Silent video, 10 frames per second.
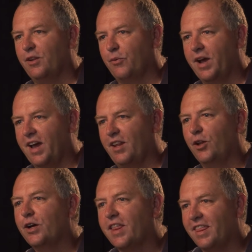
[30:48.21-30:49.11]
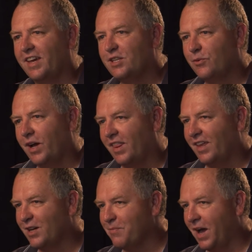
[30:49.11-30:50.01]
way I look at things and the way I
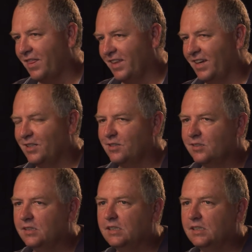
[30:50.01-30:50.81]
think about things.